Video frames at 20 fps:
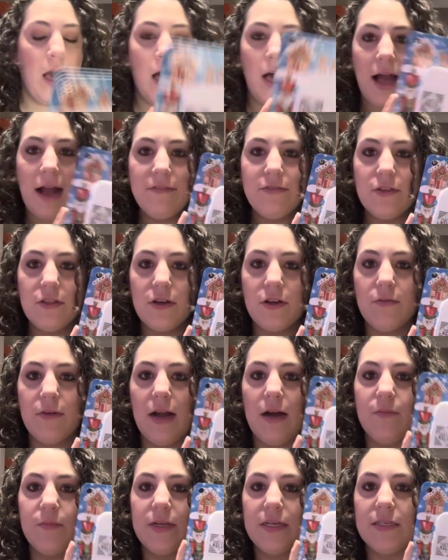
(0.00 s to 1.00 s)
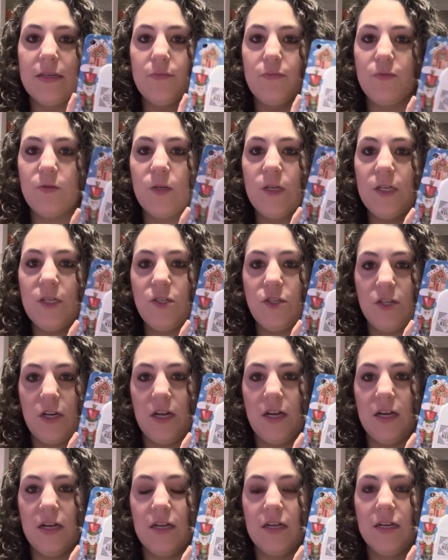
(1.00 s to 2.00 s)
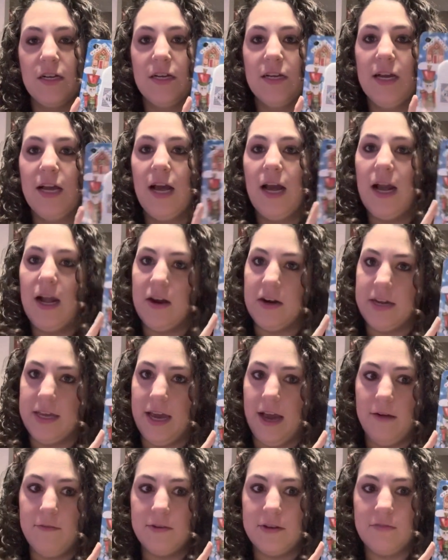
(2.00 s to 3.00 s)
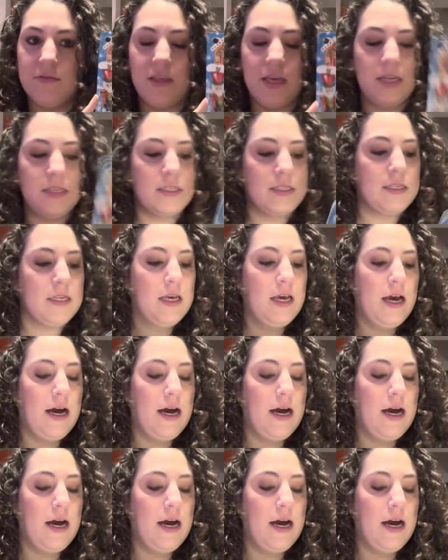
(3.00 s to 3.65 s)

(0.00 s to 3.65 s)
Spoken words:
I'll have to look around because I'm pretty sure I already have one of these.